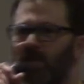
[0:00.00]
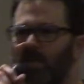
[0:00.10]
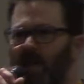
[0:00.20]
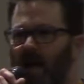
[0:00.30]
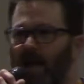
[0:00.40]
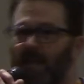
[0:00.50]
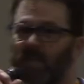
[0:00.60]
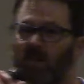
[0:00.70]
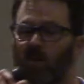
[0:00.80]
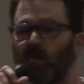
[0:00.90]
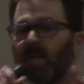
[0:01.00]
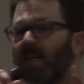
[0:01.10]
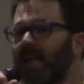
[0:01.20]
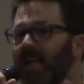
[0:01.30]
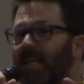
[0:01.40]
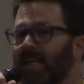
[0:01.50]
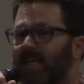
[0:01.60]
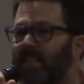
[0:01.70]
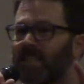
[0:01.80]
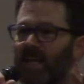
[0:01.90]
should die. So really it
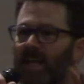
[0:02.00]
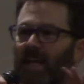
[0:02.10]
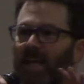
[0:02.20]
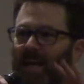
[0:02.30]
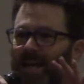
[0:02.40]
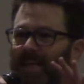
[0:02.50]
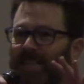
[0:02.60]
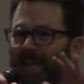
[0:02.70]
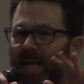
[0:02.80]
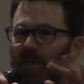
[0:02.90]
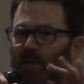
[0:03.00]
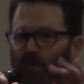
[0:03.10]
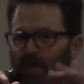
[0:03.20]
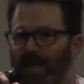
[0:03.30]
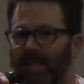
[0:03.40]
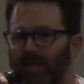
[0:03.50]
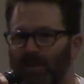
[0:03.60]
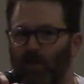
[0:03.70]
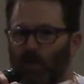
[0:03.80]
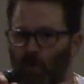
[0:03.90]
is it's a unique
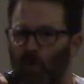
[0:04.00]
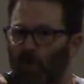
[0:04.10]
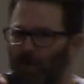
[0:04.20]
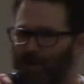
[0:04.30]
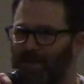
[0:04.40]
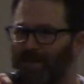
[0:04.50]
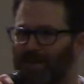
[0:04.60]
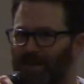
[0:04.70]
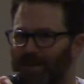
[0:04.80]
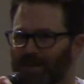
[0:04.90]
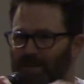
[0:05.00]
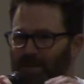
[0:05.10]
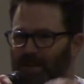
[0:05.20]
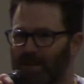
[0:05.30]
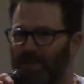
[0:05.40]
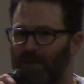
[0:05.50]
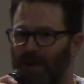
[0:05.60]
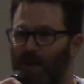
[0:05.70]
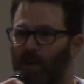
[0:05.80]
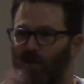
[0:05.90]
little world to live in.
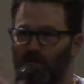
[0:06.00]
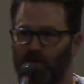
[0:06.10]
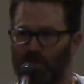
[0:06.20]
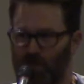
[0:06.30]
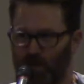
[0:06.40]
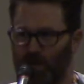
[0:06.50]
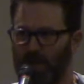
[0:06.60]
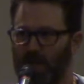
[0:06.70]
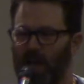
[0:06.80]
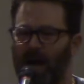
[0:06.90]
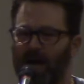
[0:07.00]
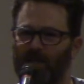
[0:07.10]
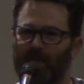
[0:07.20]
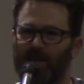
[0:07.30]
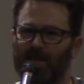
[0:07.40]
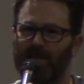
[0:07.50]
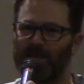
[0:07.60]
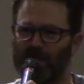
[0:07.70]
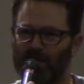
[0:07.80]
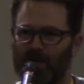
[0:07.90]
I know everyone's really shocked because,
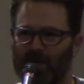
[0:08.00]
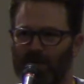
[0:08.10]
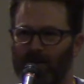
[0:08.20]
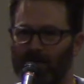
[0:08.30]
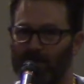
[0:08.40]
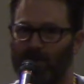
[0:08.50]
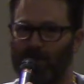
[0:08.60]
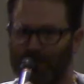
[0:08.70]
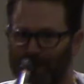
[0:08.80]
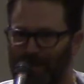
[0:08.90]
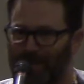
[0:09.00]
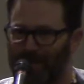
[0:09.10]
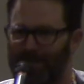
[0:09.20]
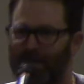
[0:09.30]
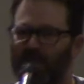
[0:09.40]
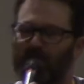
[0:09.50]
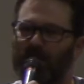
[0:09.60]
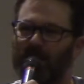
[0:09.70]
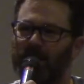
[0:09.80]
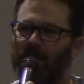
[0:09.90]
you know, the internet's usually such a safe
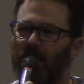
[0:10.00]
place.